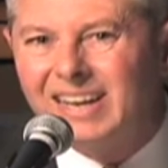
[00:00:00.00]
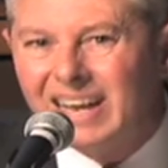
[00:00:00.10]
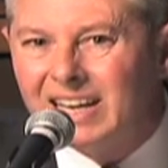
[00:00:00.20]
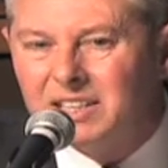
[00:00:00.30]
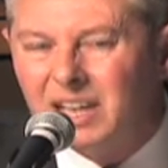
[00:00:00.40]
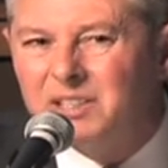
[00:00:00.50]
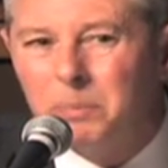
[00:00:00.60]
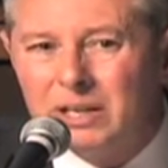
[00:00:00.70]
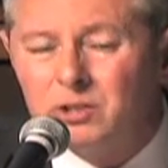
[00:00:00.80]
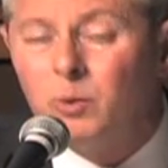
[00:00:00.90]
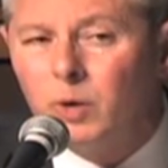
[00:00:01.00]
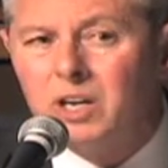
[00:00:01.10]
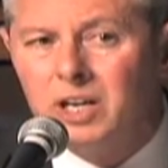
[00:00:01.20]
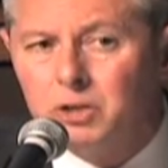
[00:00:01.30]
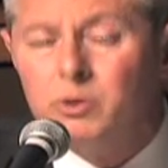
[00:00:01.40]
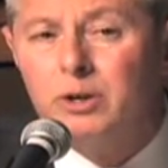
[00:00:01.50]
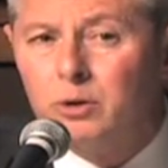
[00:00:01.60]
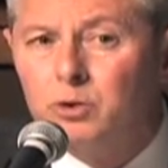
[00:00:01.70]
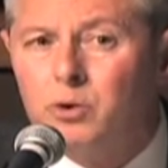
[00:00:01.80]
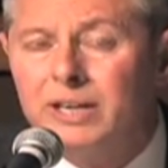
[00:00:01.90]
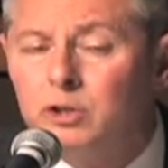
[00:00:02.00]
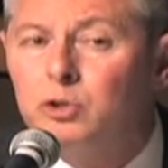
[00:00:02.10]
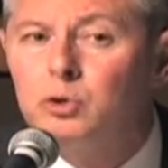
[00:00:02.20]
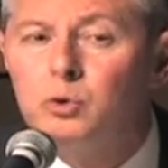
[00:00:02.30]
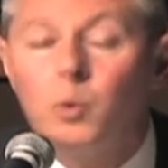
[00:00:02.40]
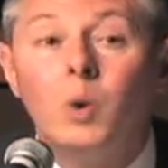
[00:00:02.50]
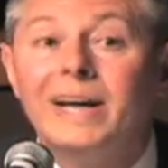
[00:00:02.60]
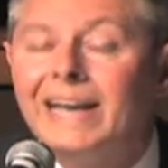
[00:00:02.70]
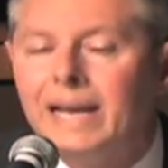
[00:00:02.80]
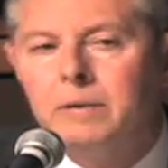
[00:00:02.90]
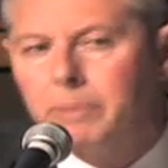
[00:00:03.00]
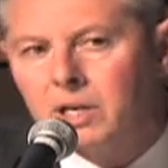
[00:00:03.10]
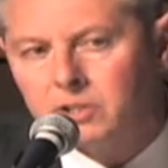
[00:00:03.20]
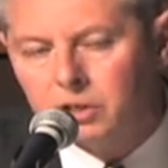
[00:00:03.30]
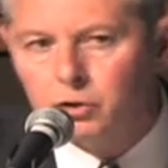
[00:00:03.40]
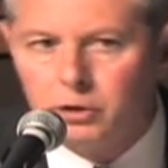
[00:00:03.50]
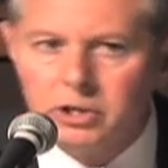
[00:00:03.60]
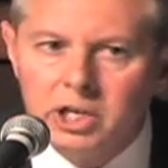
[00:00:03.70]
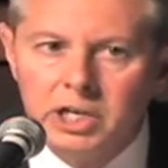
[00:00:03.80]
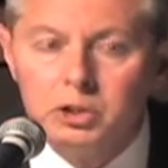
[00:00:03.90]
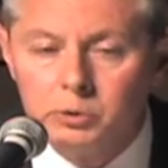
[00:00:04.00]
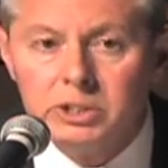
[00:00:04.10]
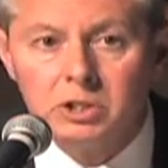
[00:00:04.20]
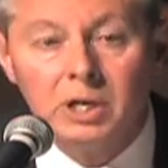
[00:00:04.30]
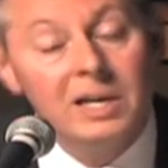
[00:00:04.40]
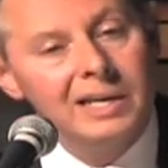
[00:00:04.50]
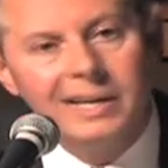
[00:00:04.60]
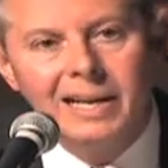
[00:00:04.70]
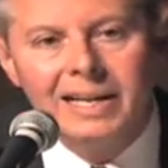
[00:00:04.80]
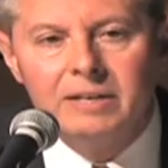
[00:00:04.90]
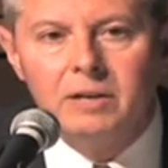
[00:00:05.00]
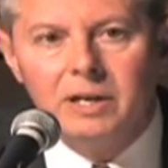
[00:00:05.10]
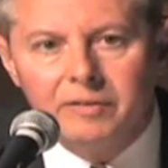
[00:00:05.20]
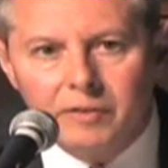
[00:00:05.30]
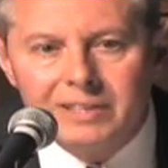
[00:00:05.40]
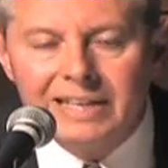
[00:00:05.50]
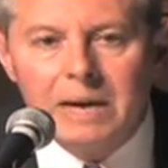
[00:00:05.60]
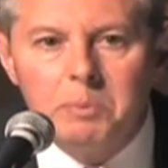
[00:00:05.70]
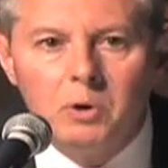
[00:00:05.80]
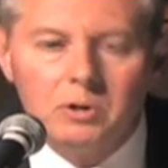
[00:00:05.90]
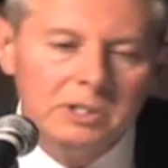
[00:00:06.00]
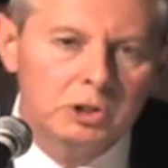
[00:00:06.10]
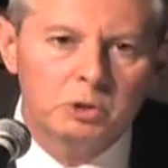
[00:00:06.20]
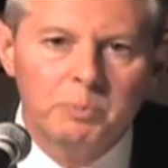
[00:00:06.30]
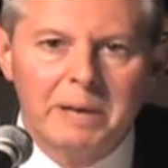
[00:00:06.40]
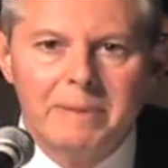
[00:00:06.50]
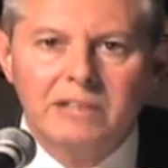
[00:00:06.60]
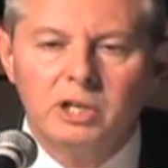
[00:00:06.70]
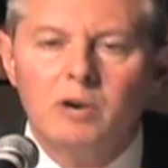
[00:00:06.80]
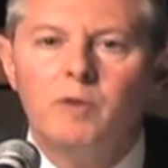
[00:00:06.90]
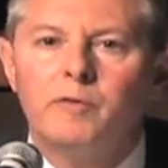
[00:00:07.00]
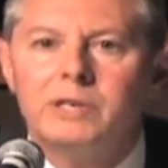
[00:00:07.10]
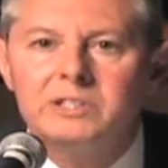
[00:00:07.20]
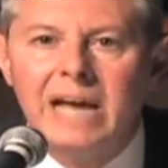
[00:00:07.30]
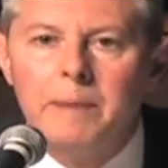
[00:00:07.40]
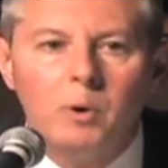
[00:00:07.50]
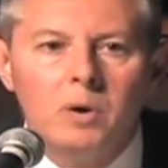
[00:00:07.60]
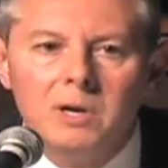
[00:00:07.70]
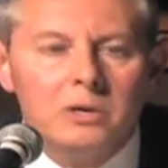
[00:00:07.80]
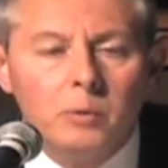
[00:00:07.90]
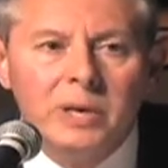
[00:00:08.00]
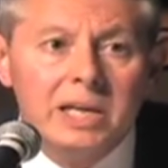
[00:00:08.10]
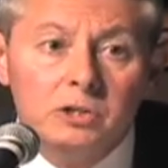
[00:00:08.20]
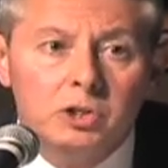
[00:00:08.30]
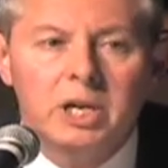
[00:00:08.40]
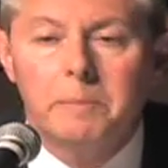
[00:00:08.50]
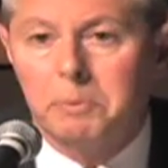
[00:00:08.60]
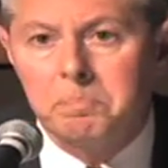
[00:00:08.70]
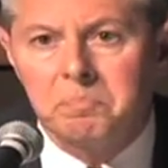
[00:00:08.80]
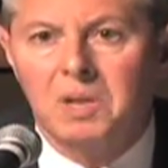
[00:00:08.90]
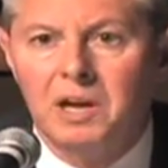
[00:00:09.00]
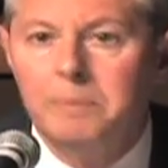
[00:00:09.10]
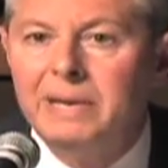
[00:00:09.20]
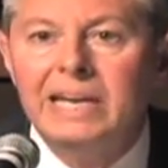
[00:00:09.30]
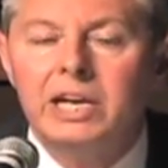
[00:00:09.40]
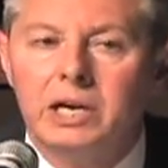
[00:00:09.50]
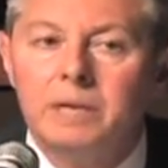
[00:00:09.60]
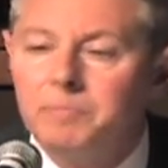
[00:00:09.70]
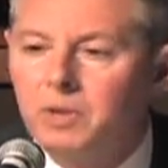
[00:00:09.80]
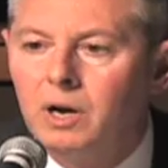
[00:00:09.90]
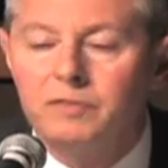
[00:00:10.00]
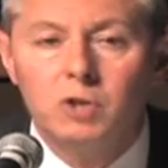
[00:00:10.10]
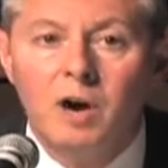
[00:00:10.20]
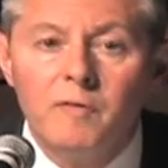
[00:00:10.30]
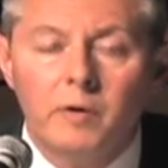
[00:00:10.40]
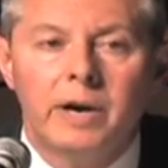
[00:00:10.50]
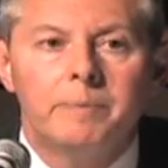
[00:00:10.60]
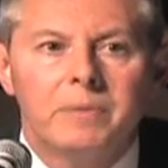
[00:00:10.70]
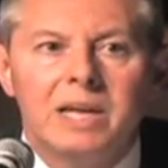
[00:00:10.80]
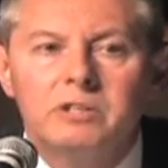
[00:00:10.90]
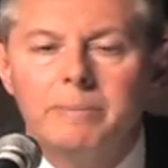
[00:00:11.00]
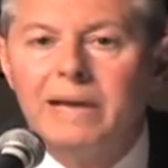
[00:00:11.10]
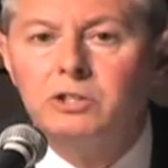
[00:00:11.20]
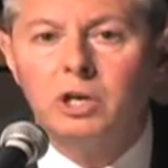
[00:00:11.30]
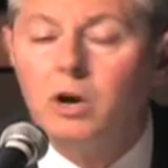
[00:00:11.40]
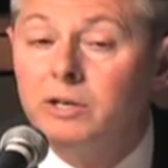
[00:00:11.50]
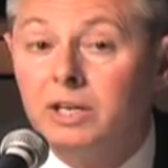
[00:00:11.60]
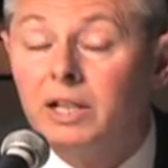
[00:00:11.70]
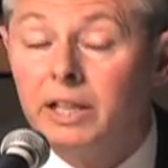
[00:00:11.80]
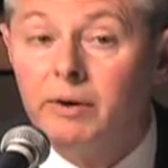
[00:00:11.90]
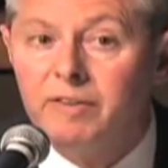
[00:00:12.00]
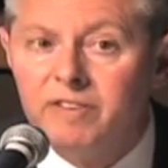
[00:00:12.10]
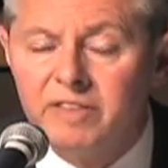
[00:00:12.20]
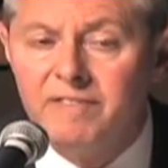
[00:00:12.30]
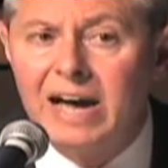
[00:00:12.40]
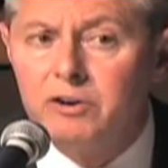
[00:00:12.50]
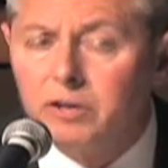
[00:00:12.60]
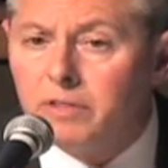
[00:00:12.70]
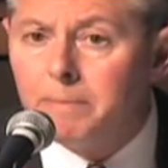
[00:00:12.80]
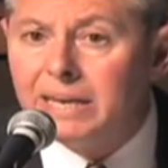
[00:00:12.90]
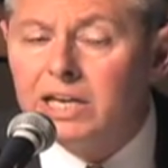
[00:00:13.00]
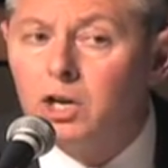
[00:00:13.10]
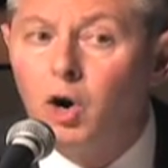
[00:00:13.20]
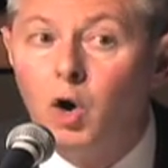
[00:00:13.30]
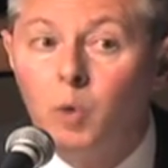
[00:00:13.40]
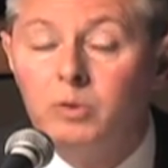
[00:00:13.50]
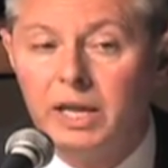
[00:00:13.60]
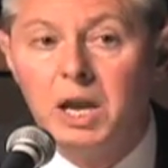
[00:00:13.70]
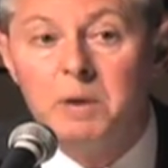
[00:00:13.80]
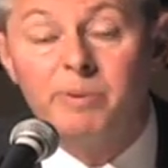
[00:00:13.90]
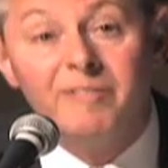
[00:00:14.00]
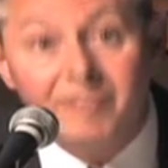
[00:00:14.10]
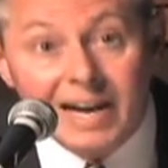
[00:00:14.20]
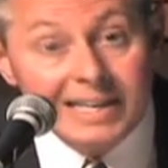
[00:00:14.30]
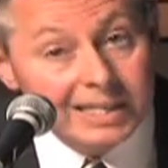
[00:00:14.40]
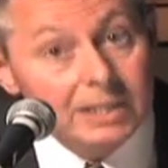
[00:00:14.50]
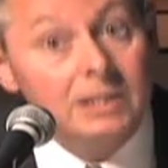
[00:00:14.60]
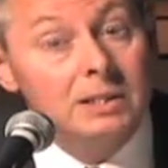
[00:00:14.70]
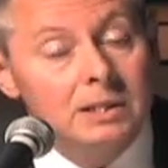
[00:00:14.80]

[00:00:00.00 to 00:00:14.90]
It depends on what country you're trying to do what in, because in certain countries, like, for example, let's just pick Mexico, for example. We can ship a media of software into Mexico and declare it for the value of the media only, provided